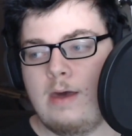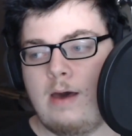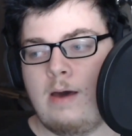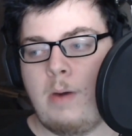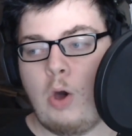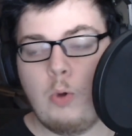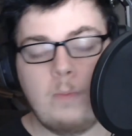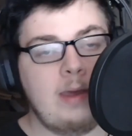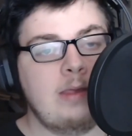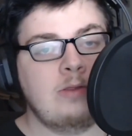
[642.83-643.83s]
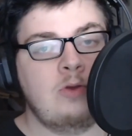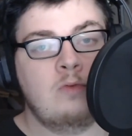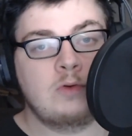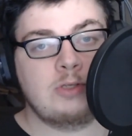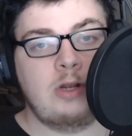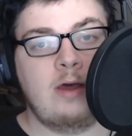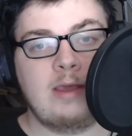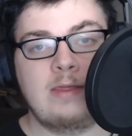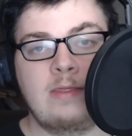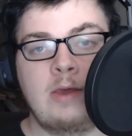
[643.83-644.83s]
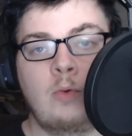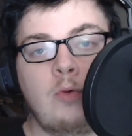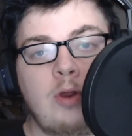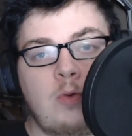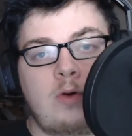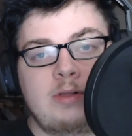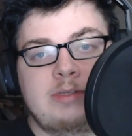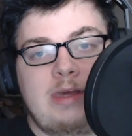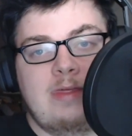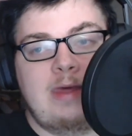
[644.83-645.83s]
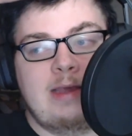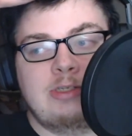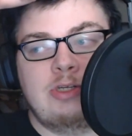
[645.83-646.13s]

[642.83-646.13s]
I'm hoping you're also liking the audio quality thanks